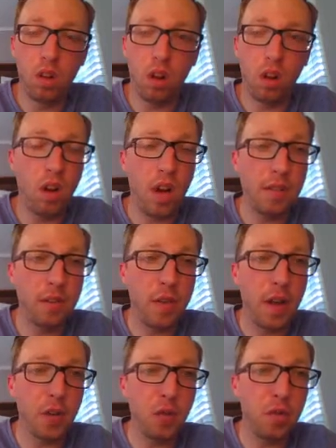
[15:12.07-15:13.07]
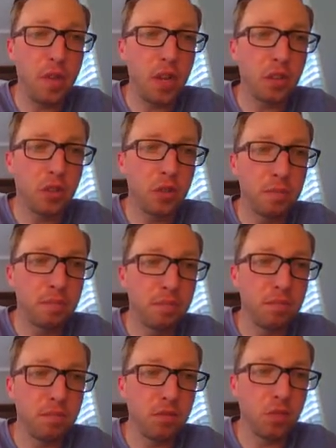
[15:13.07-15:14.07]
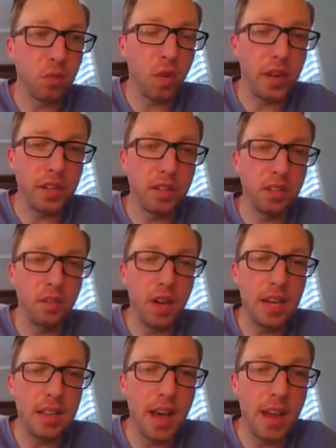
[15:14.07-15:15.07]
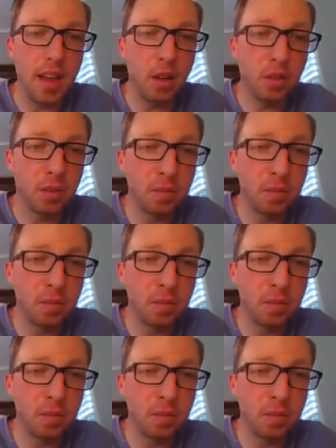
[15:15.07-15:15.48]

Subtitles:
all have a value of h. So I can divide that out.